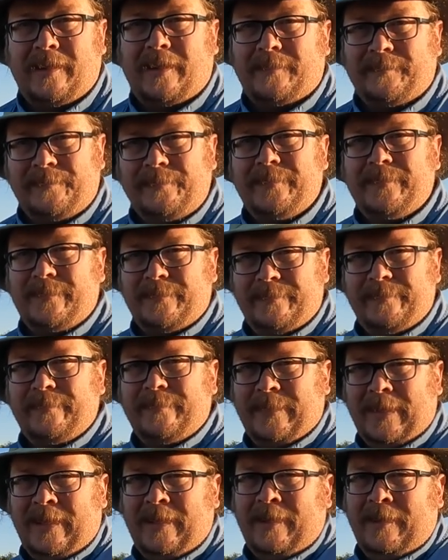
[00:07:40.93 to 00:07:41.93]
Yeah,
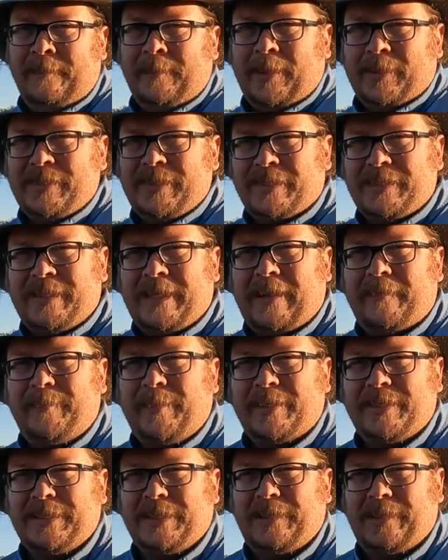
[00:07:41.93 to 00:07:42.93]
about 6.5
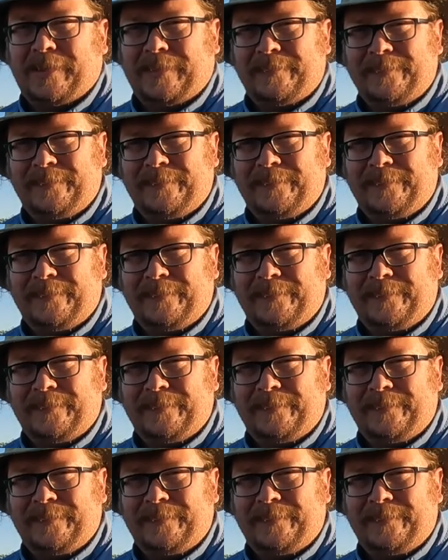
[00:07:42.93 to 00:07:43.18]
minutes long.